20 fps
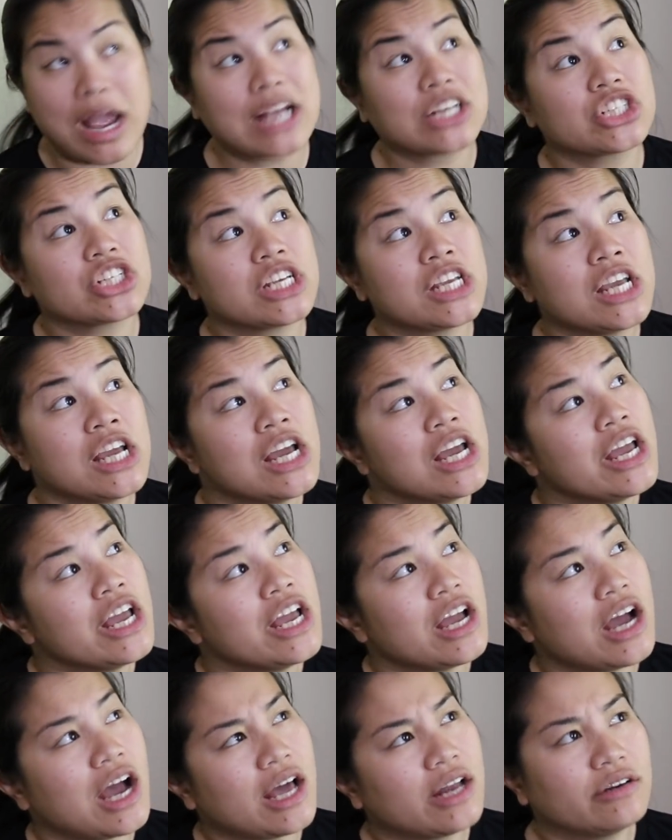Actually,
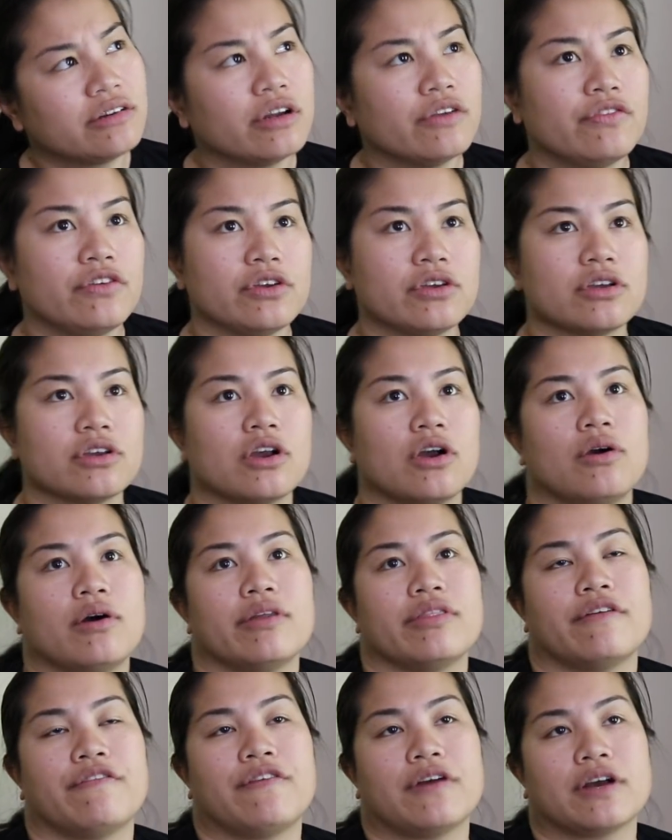I don't know if you can go
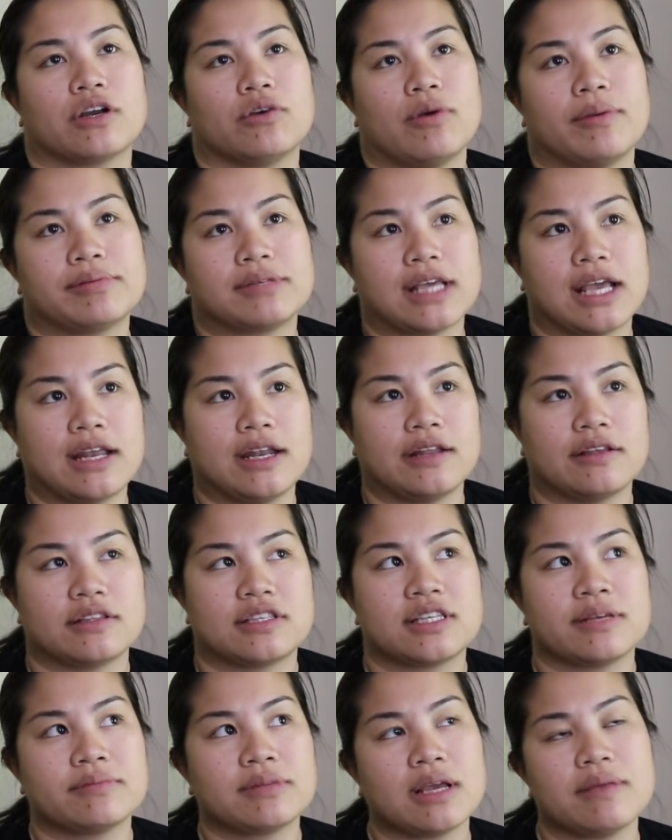on the Funko website, and
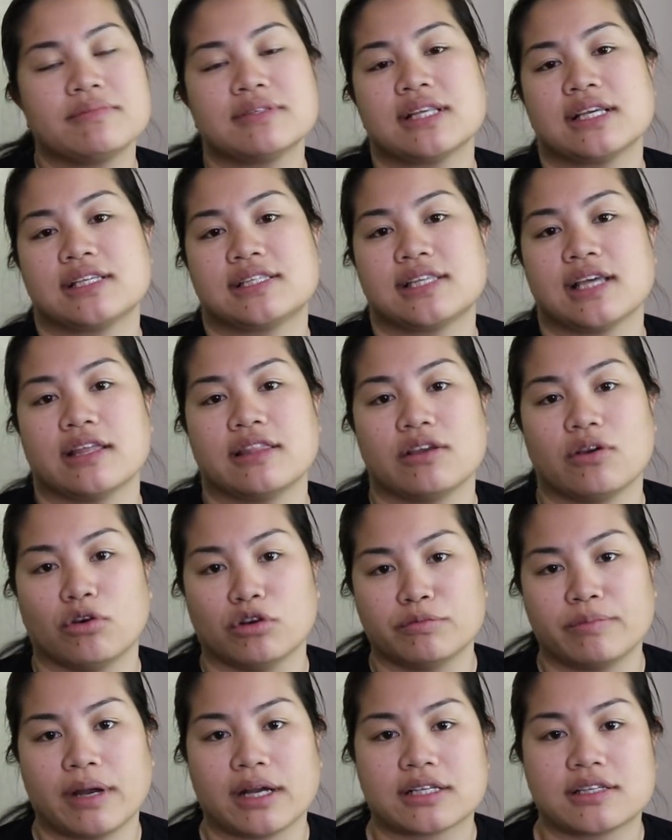sometimes they sell the
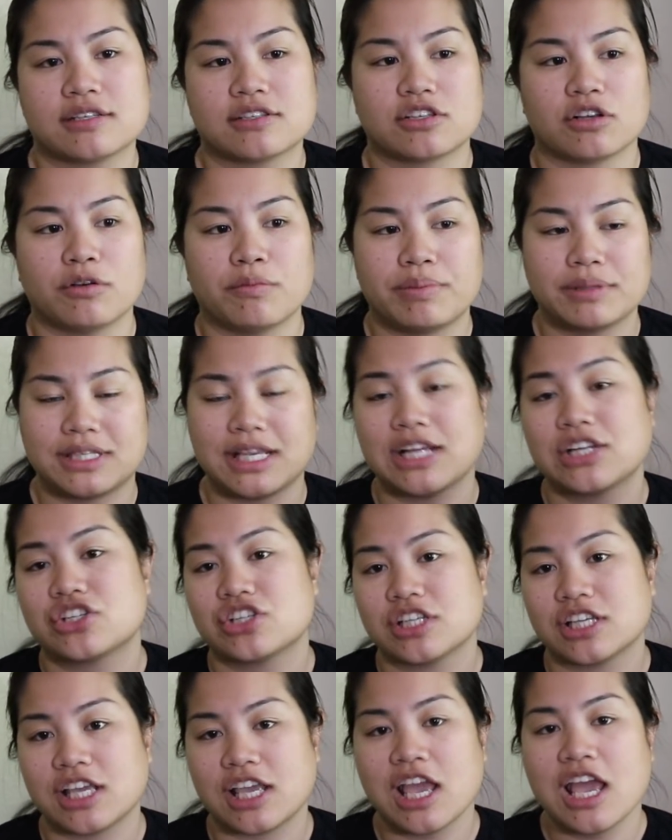old boxes. So
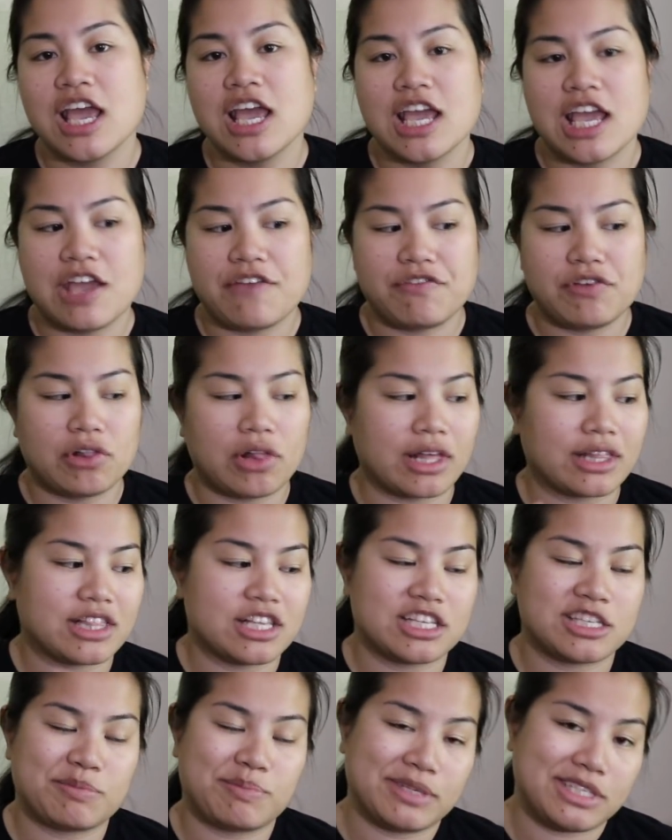potentially, if you like
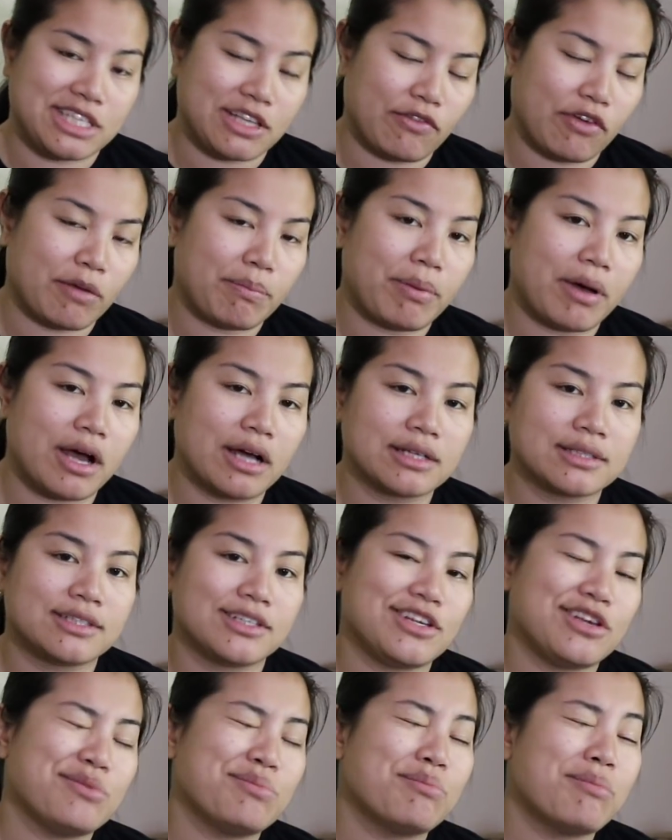this specific box,
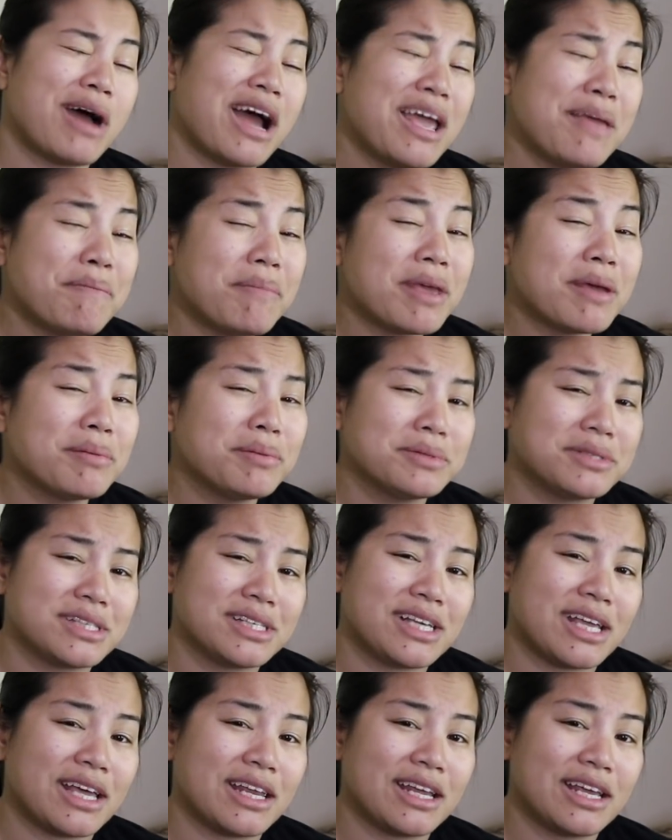you might be able to
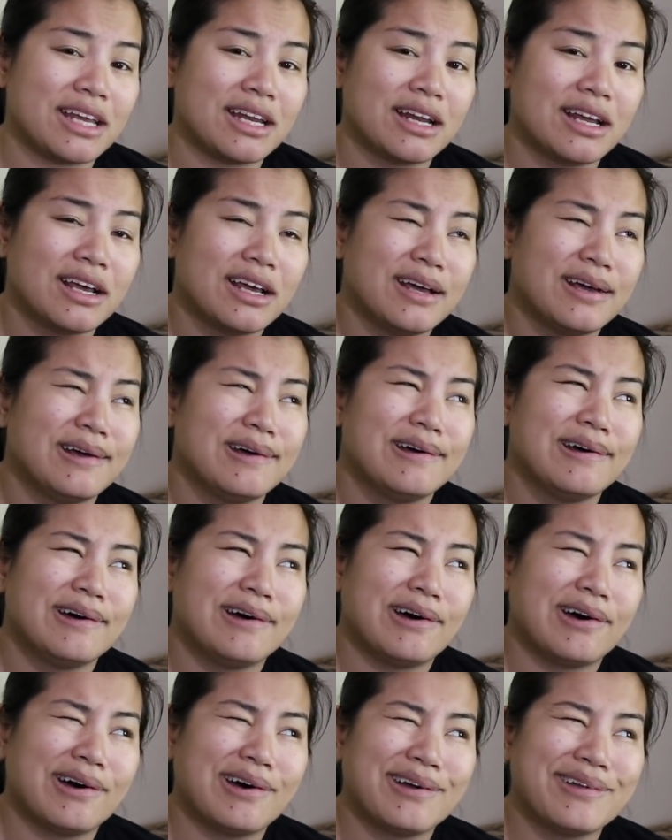get it
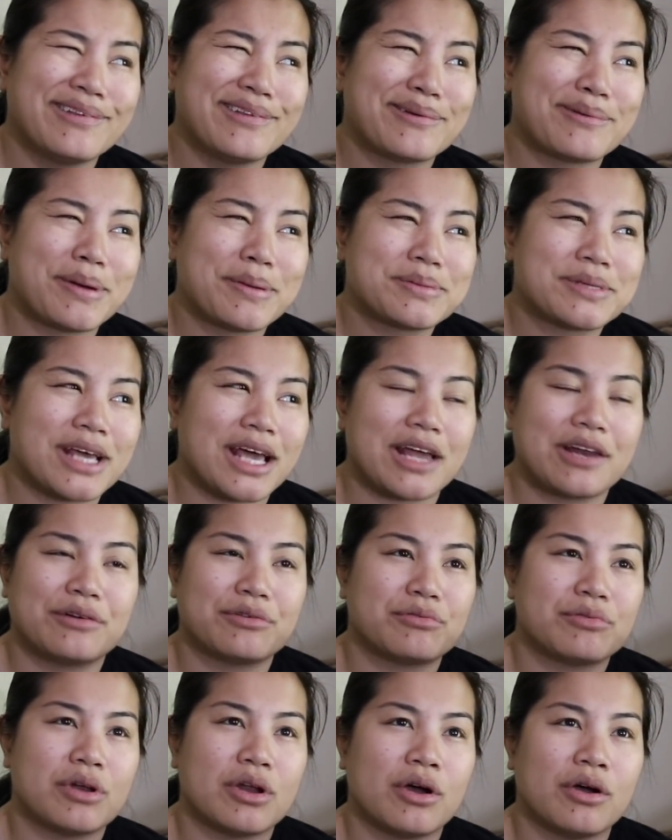on their website. I
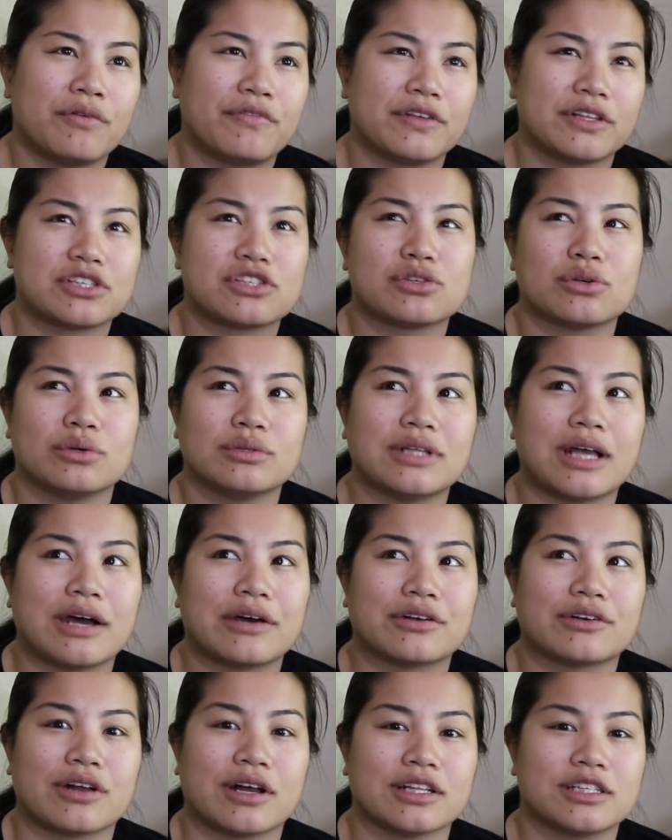don't know if it's sold
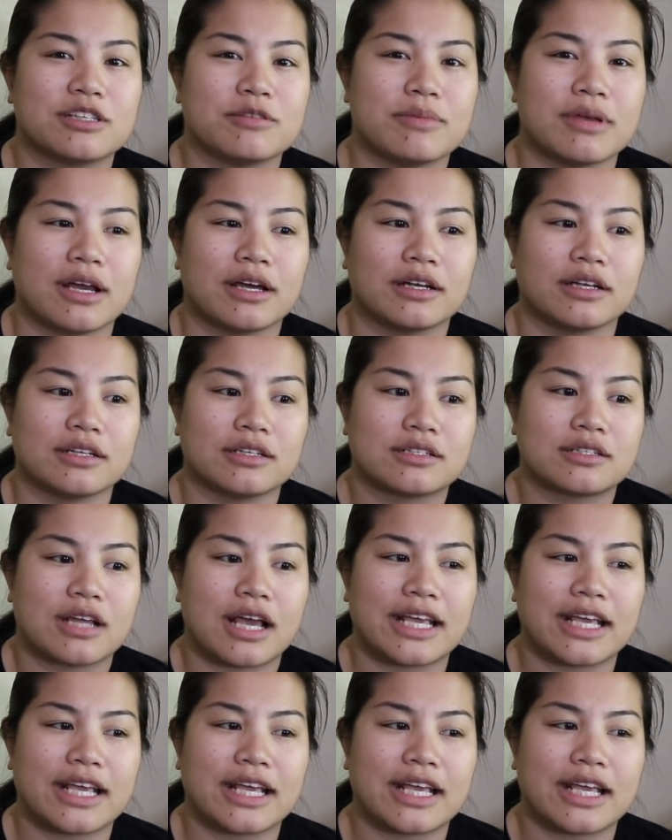out or not, to be honest.